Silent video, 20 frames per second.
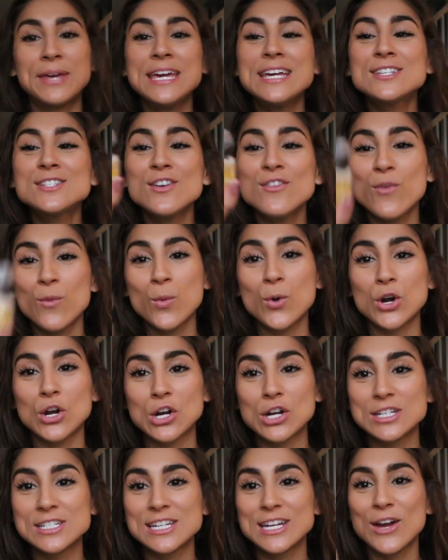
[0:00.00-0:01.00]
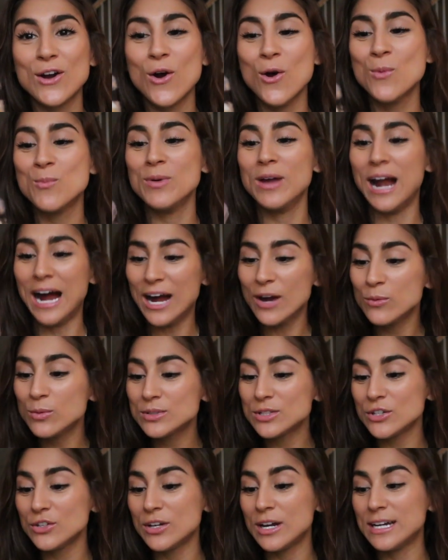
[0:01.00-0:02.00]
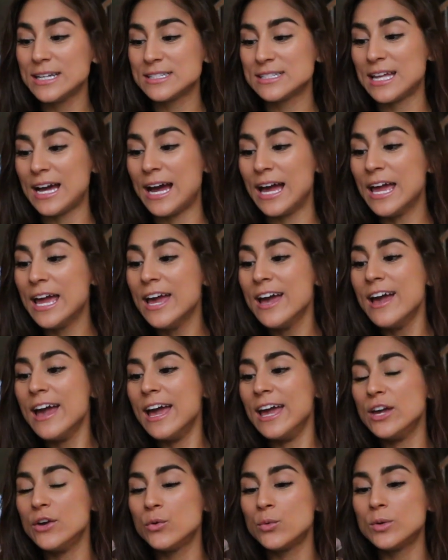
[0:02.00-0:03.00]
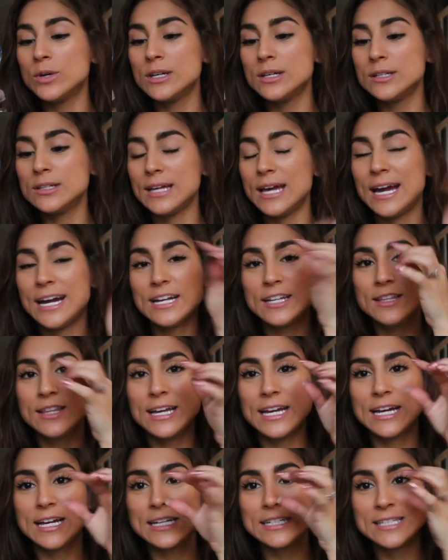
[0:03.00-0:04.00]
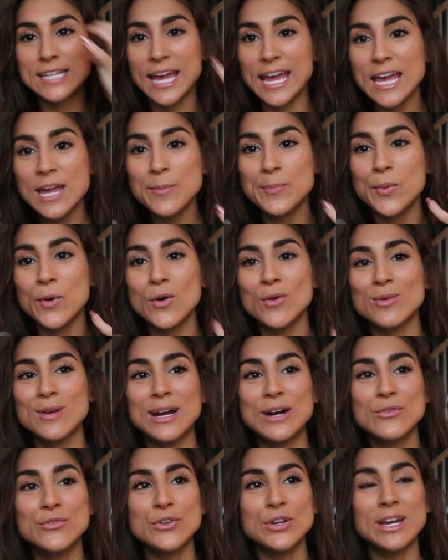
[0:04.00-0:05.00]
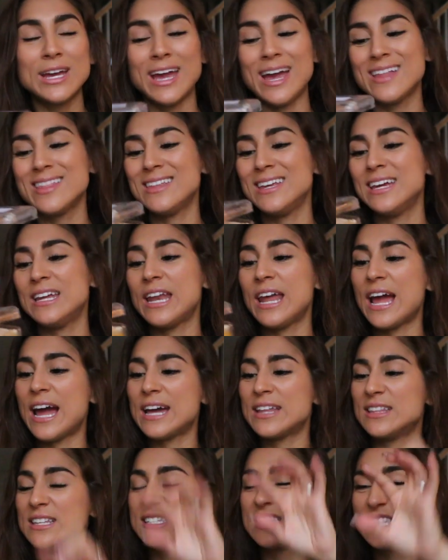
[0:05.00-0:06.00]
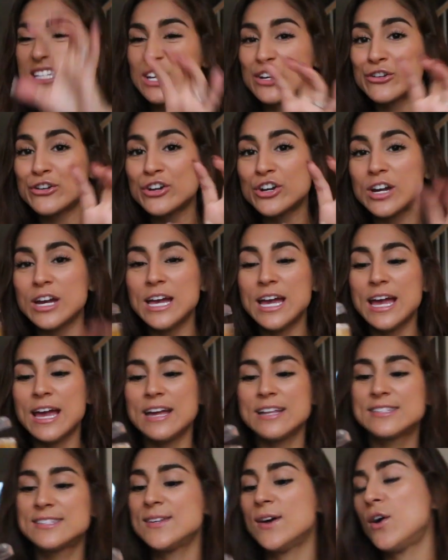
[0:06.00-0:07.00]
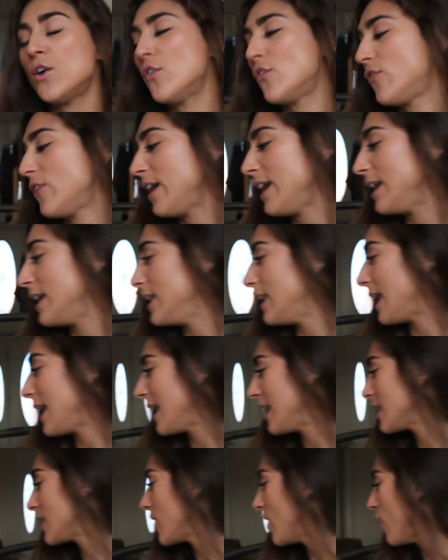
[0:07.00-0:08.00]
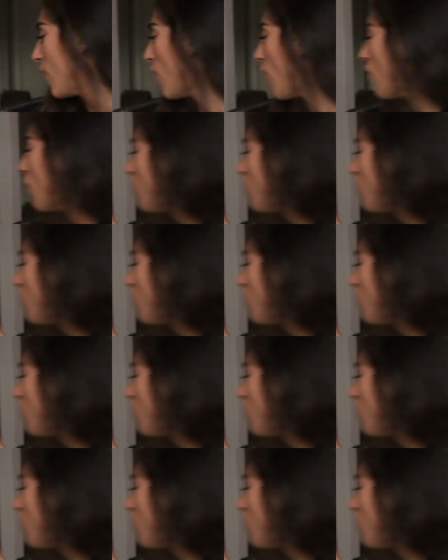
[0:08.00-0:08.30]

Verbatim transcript: piece of work to get open. I will tell you guys that. It had like tape around it, and then it had the sticker itself, and I had to cut